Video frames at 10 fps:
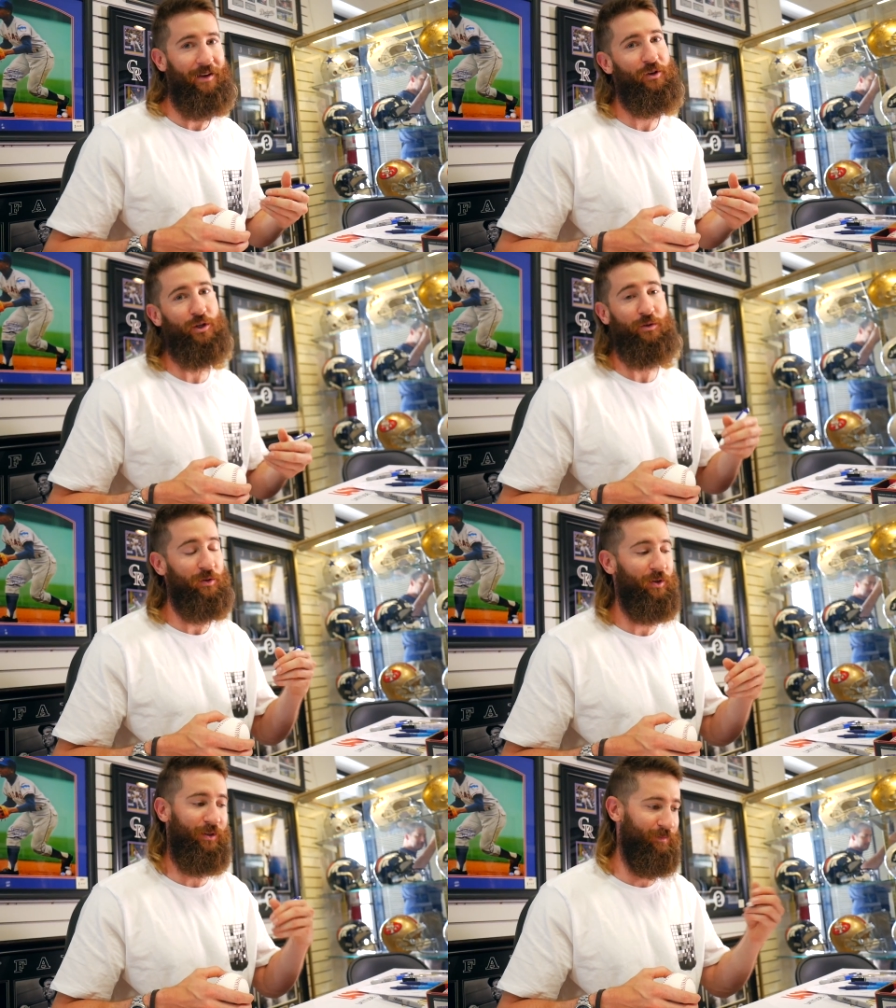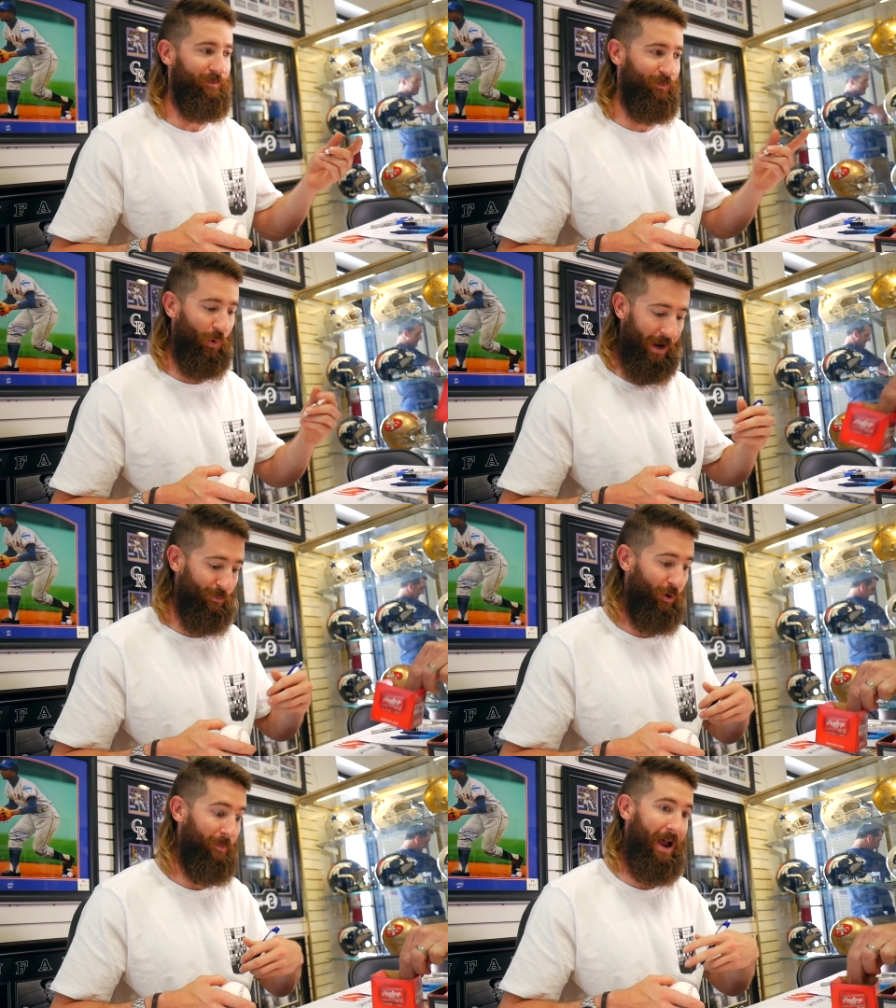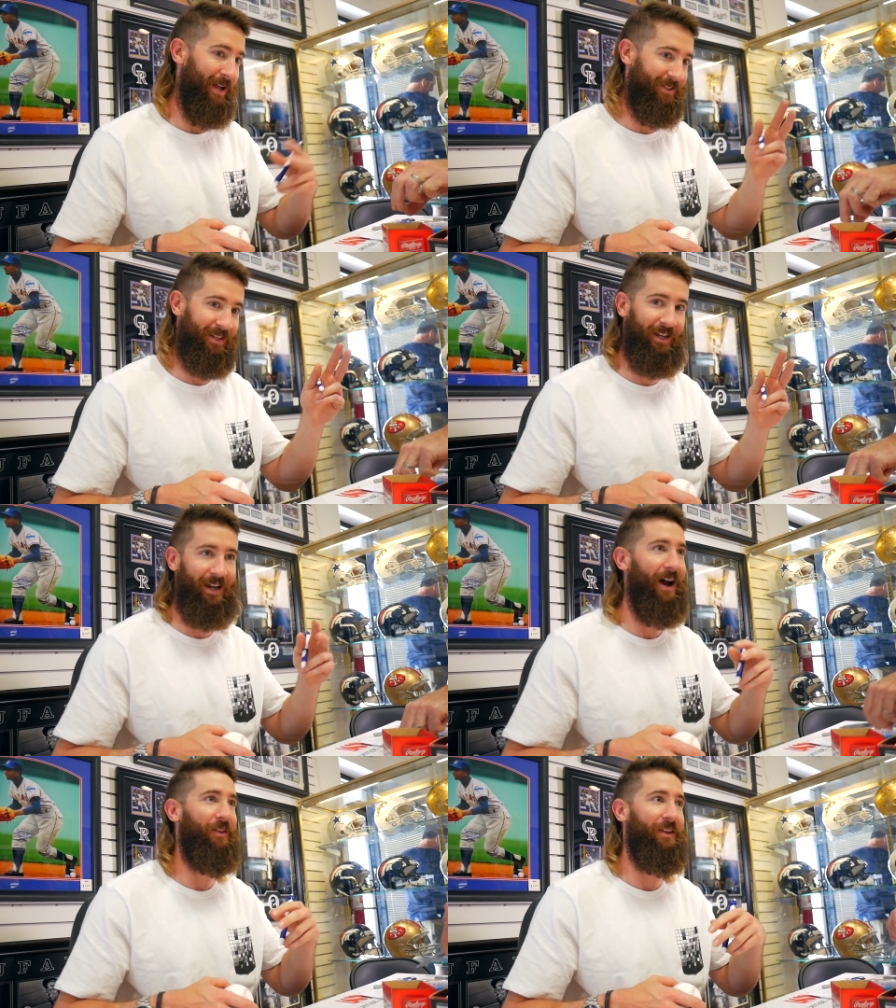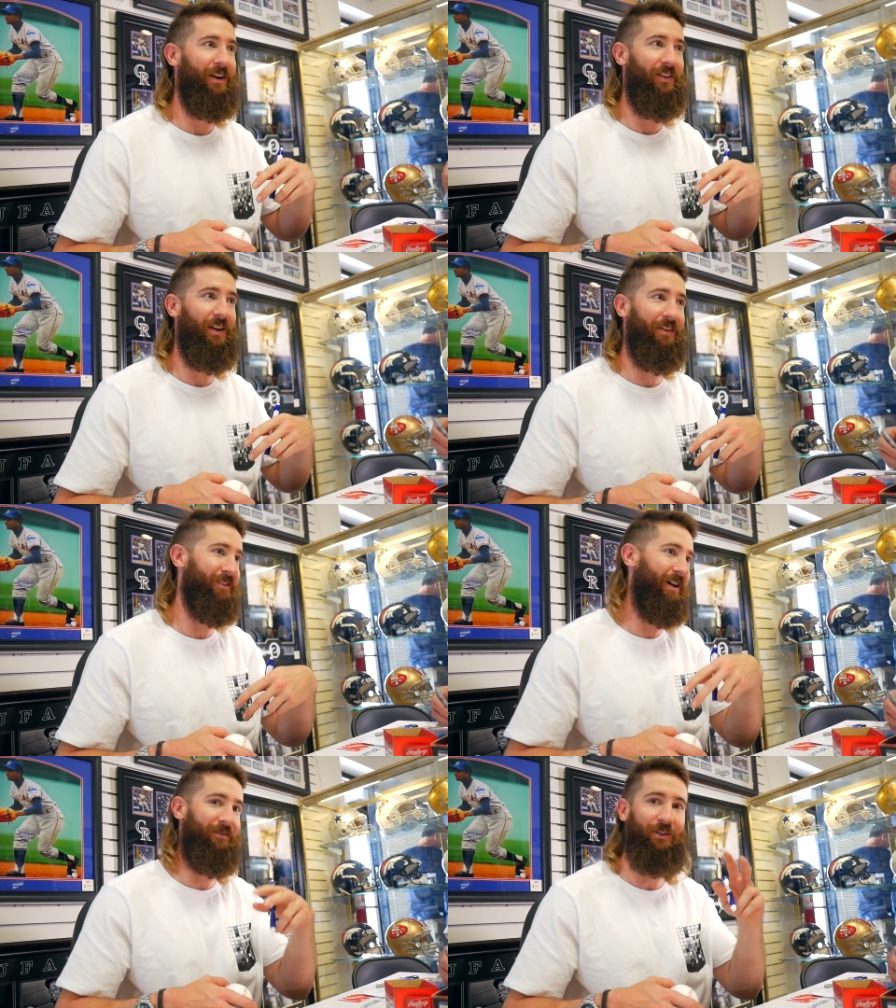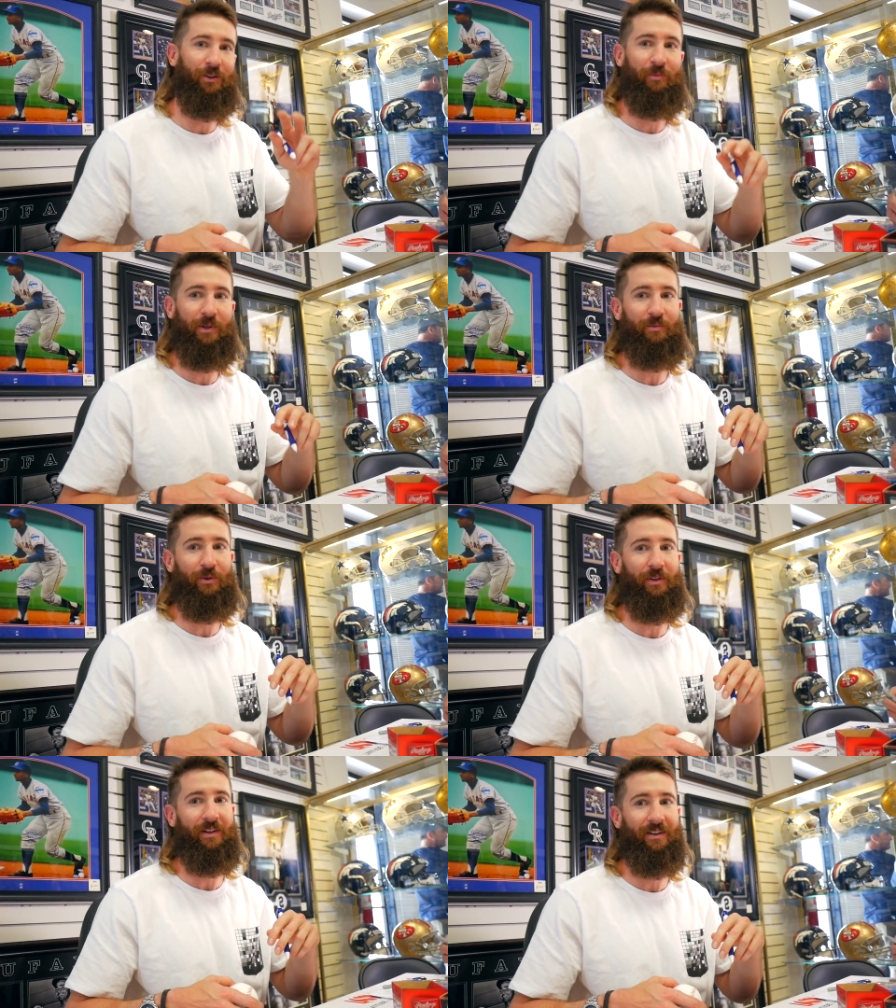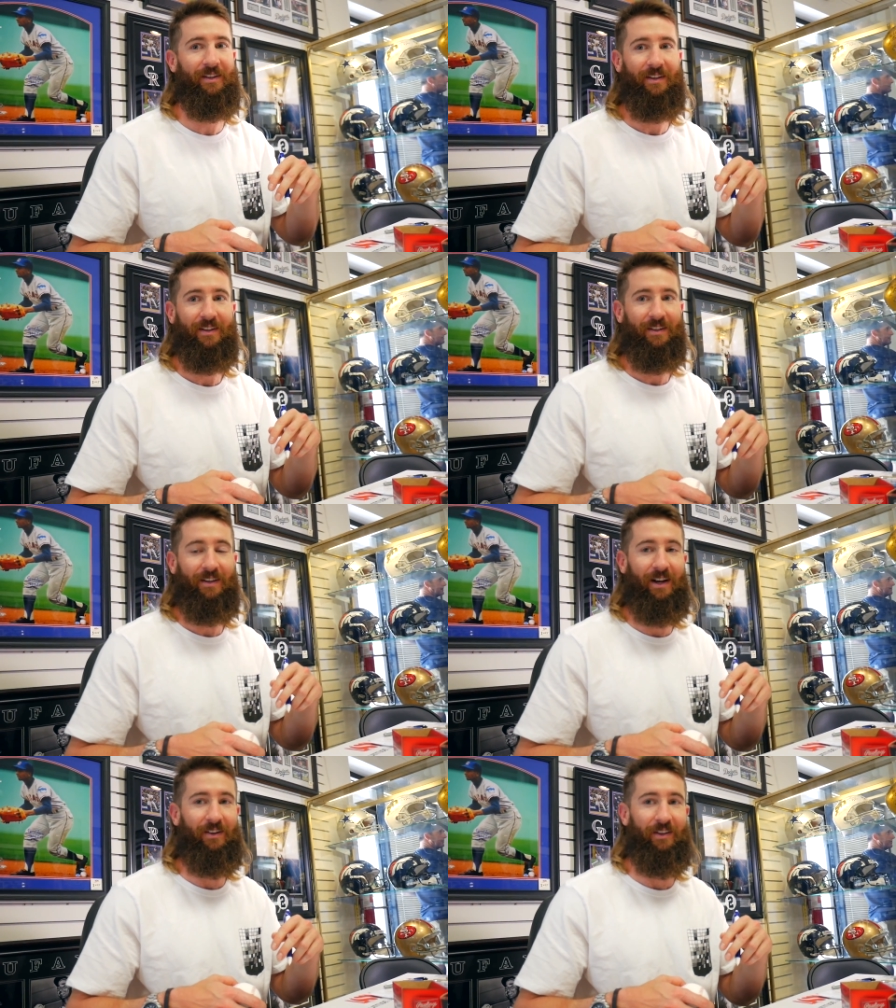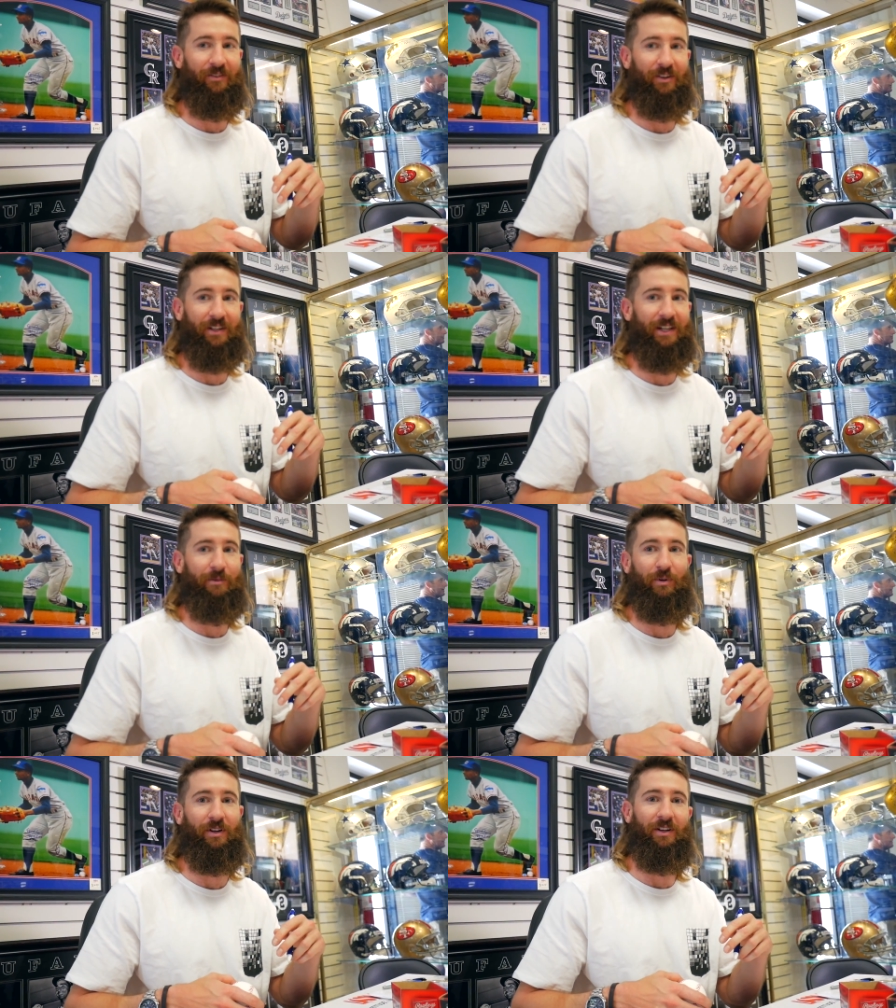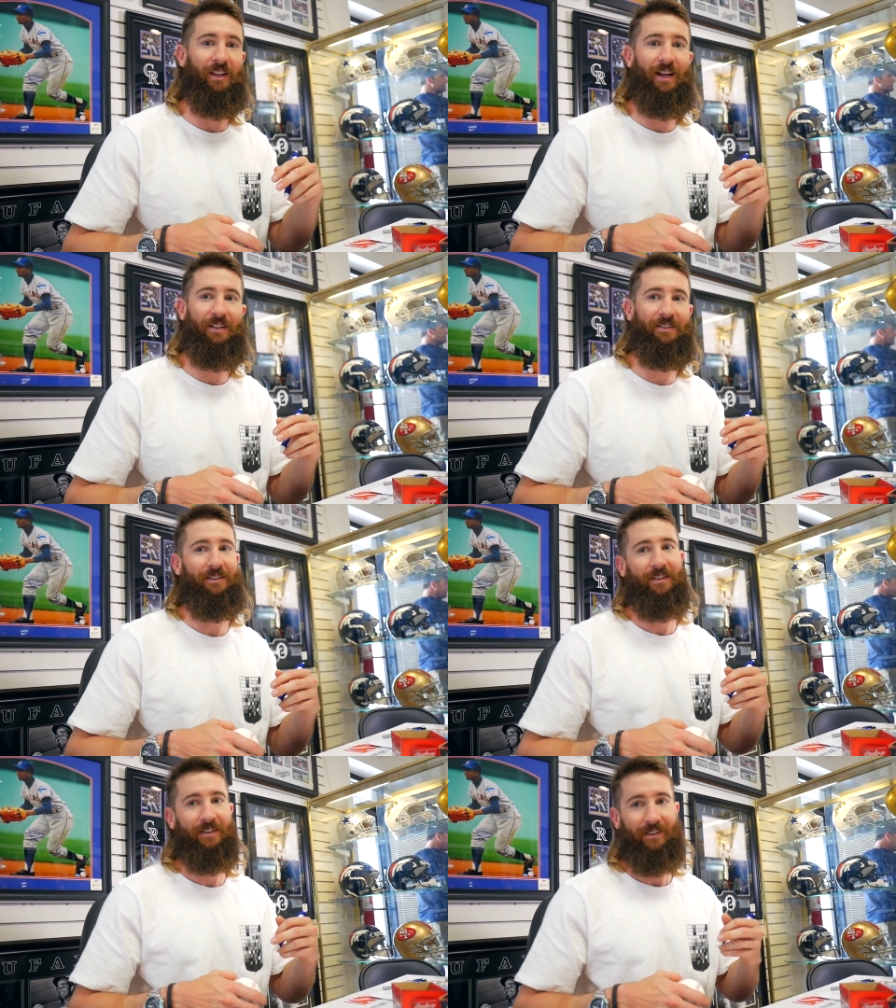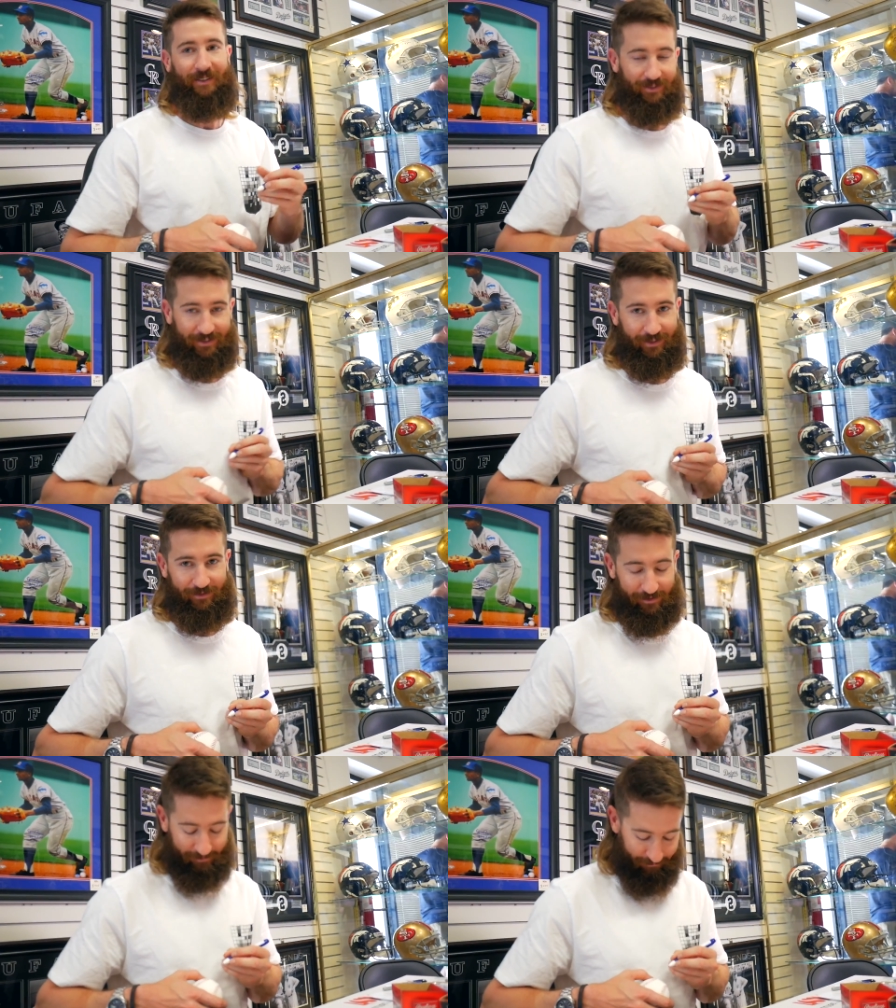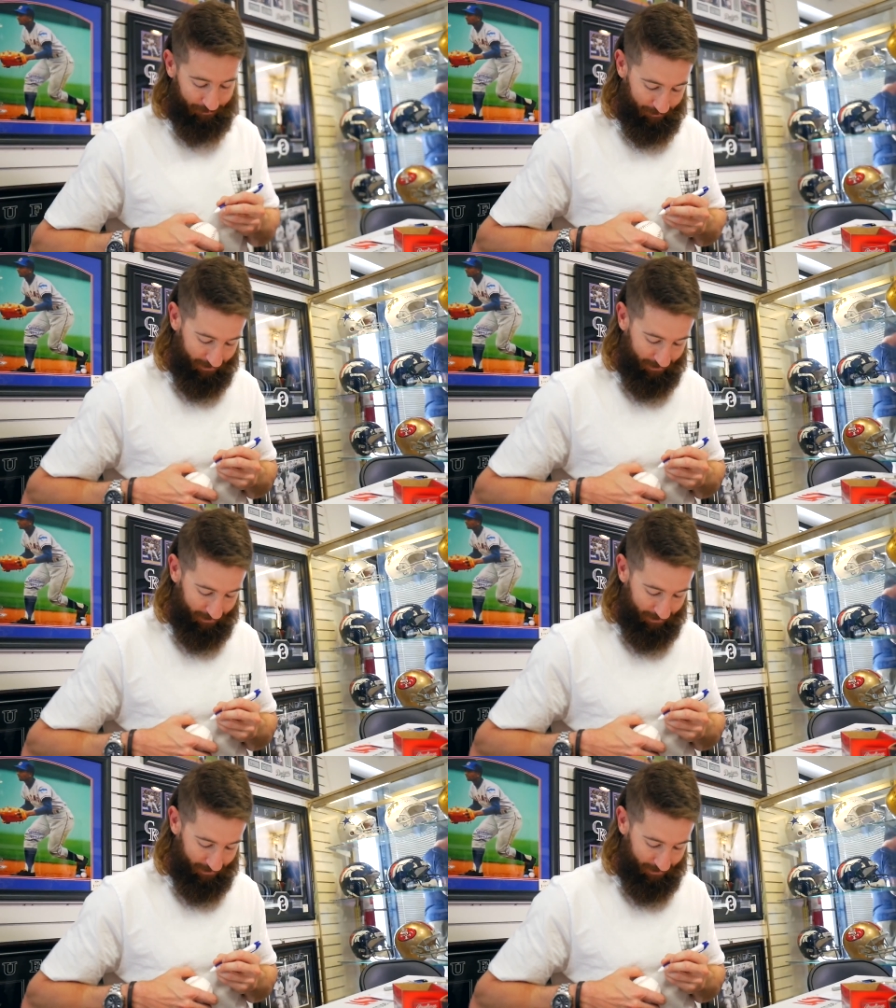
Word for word: there's there's way more bats like out there that I've signed for other people than I'll ever keep or collect for